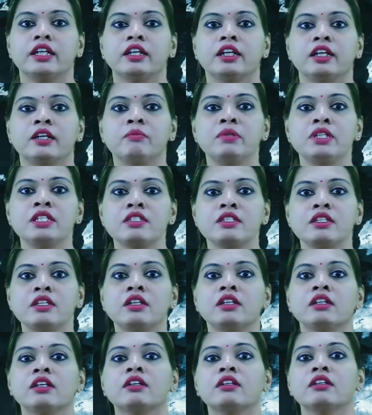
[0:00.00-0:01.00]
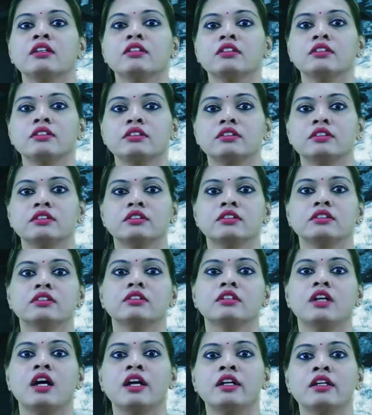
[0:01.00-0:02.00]
ABC
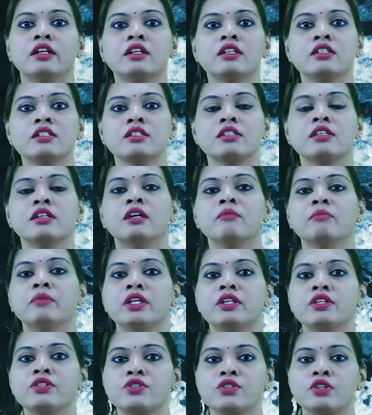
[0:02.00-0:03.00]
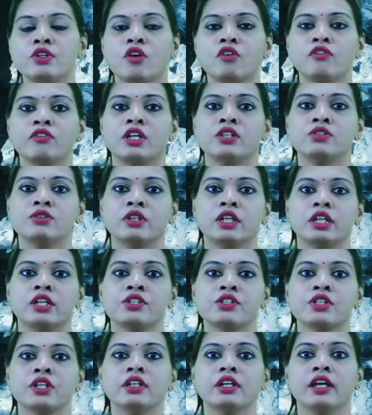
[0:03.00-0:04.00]
under the Ministry of
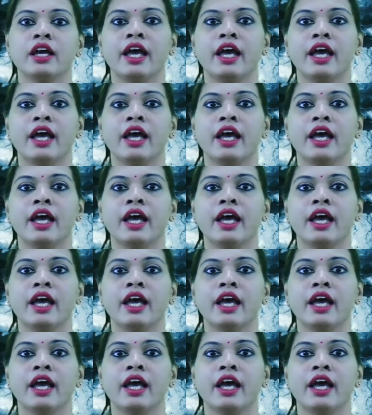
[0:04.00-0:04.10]
Education